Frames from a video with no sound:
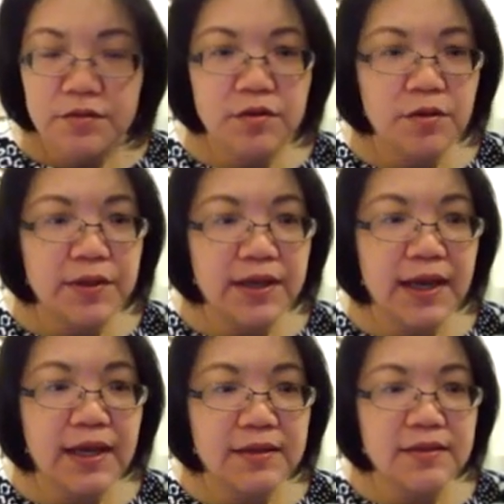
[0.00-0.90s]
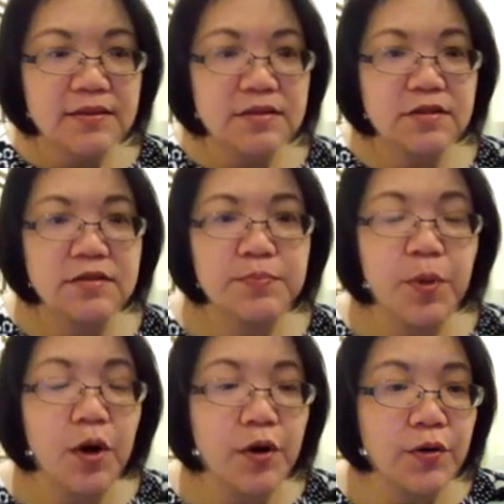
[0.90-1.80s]
So again, this is
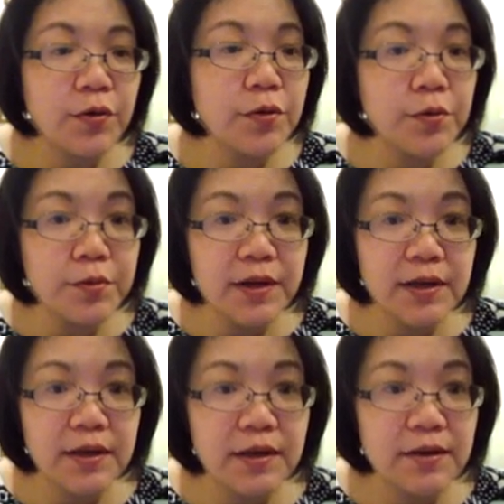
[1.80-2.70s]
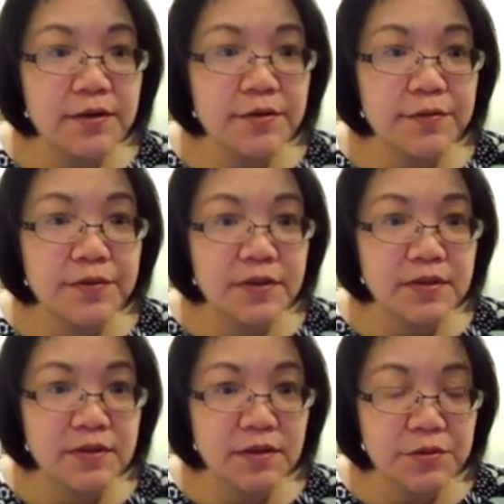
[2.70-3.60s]
part 3 of
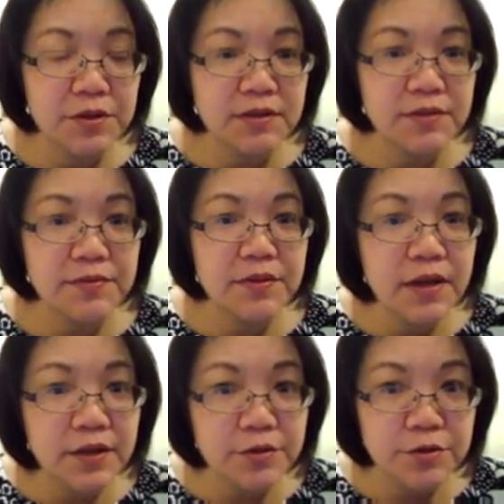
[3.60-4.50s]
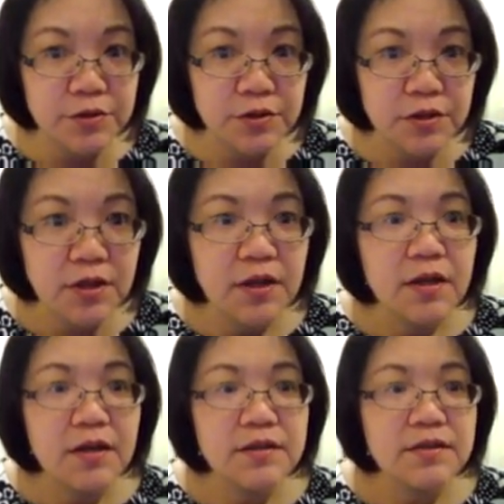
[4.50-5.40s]
this series of lectures
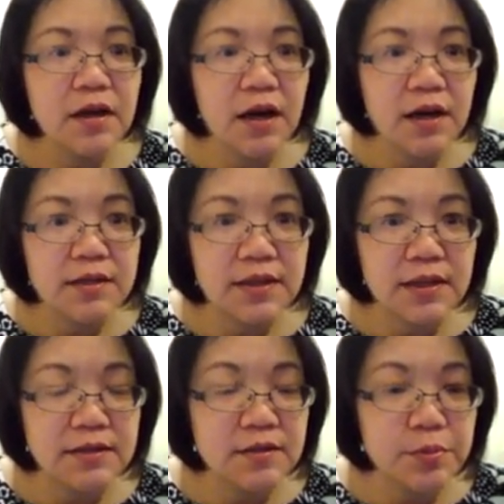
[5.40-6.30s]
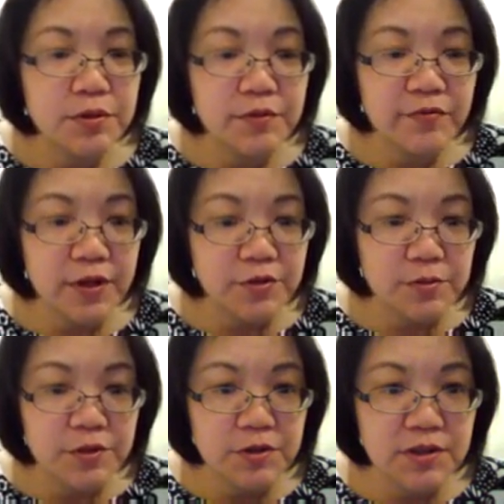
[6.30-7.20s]
on support
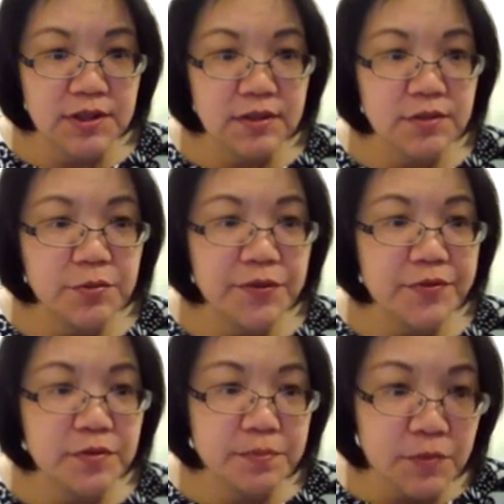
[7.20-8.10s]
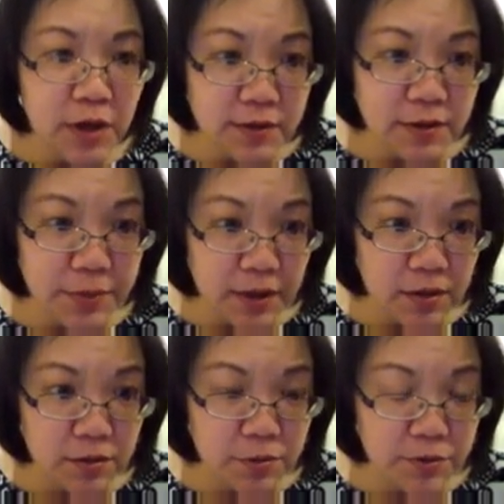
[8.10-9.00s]
vector machine. So we
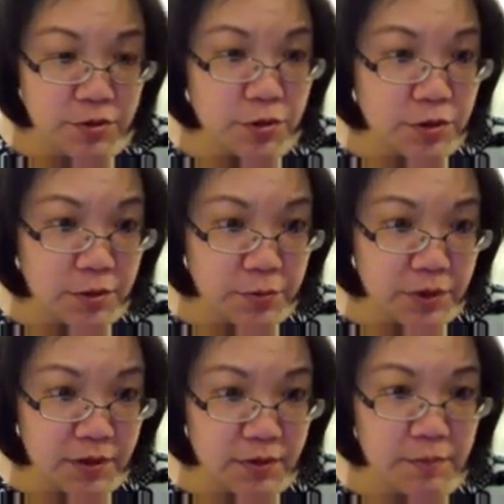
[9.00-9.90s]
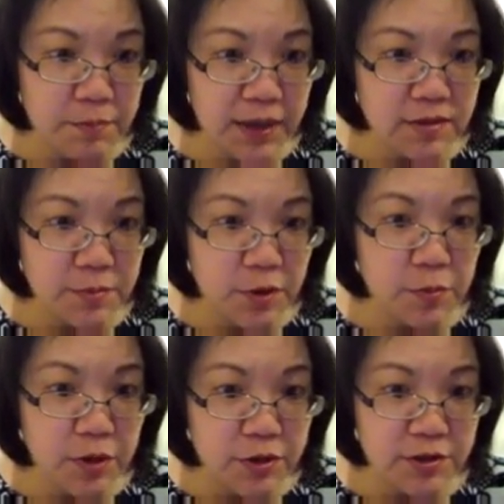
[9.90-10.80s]
started with
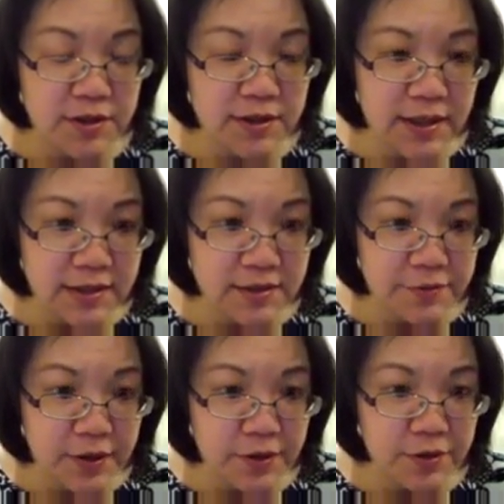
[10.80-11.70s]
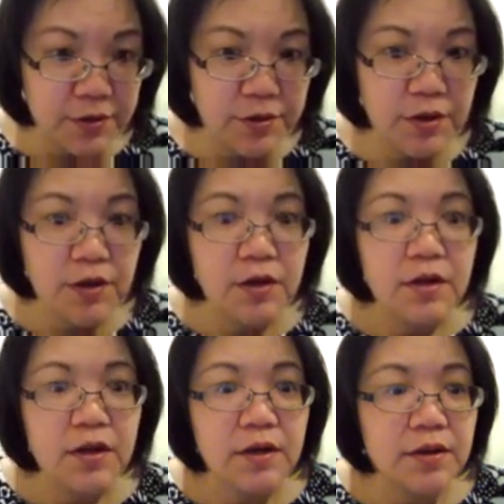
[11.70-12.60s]
maximal margin classifier,
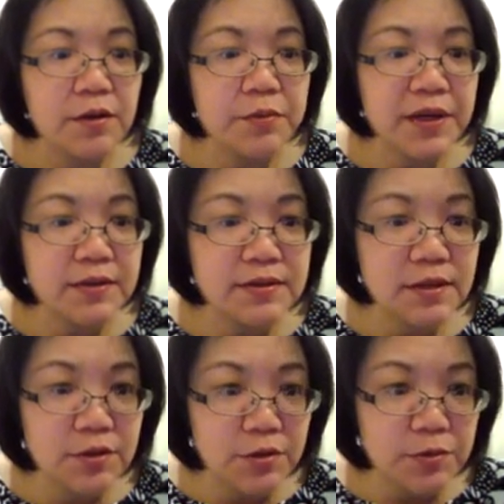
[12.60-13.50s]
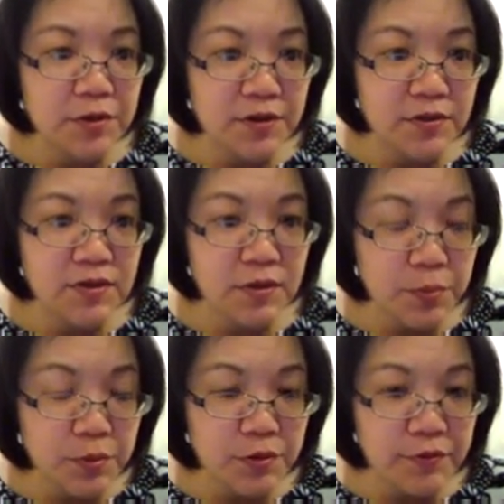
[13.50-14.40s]
and then we continue with
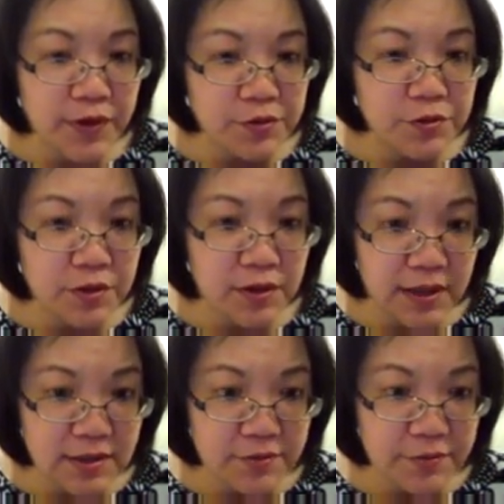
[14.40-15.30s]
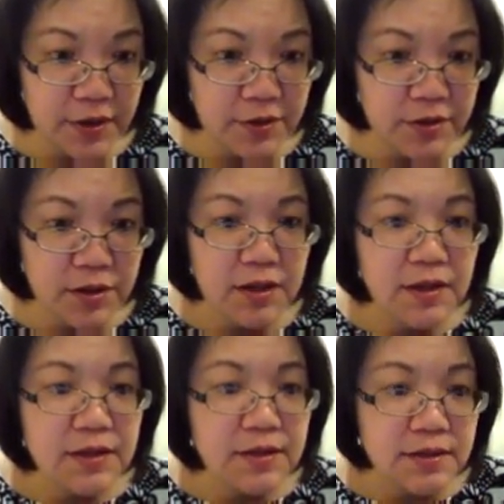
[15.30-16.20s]
support vector classifier.
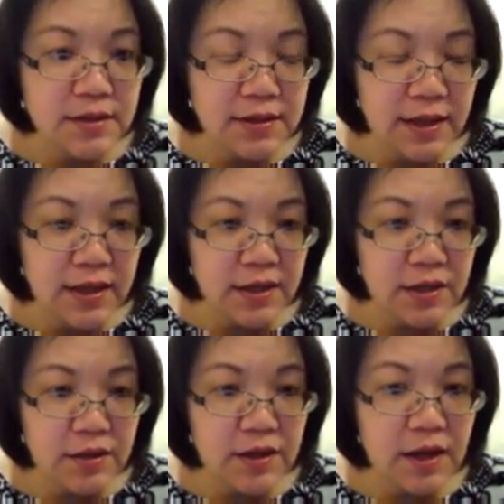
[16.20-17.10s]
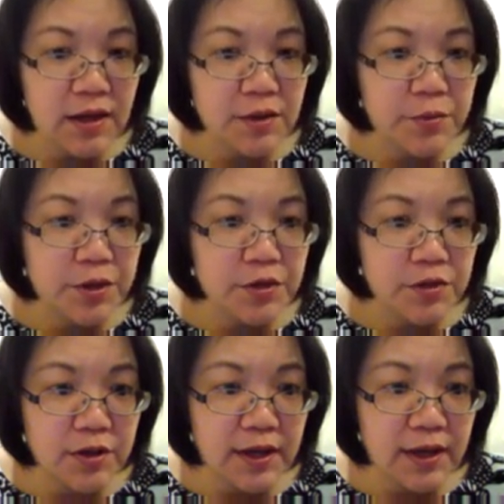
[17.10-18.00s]
Today, we're going to
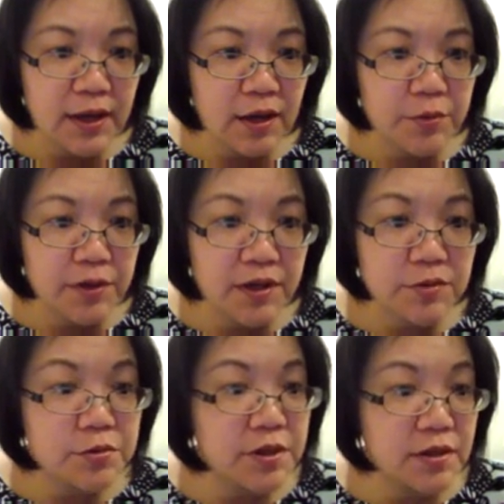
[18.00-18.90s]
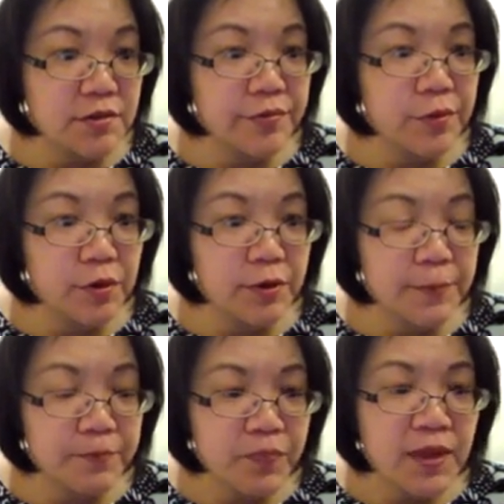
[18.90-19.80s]
look at how we can
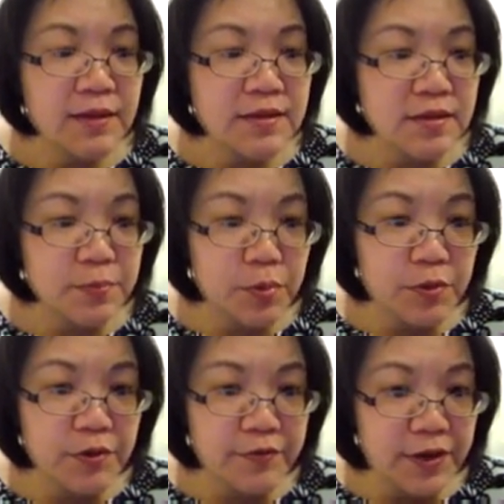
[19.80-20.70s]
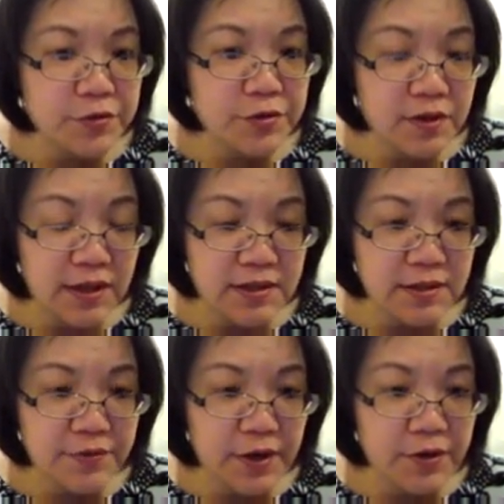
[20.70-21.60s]
transform support vector
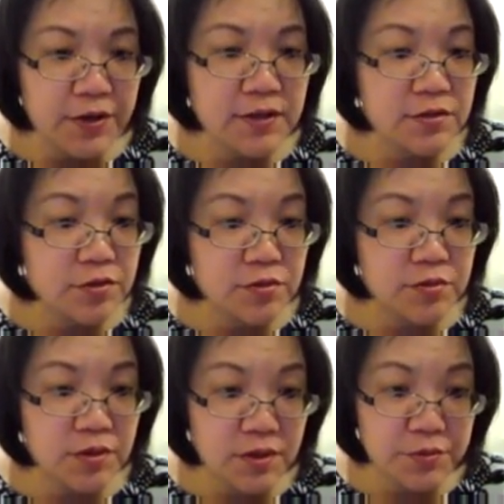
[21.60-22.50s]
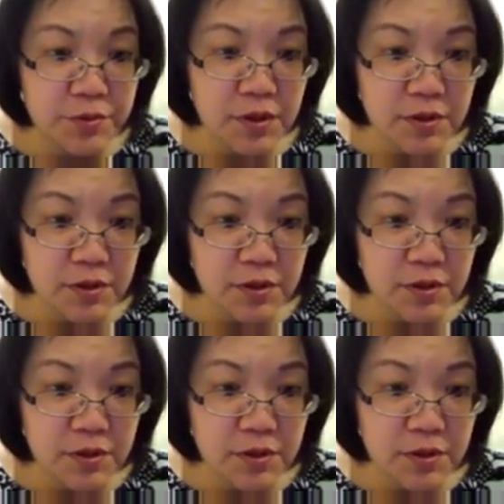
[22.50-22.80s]
classifier into a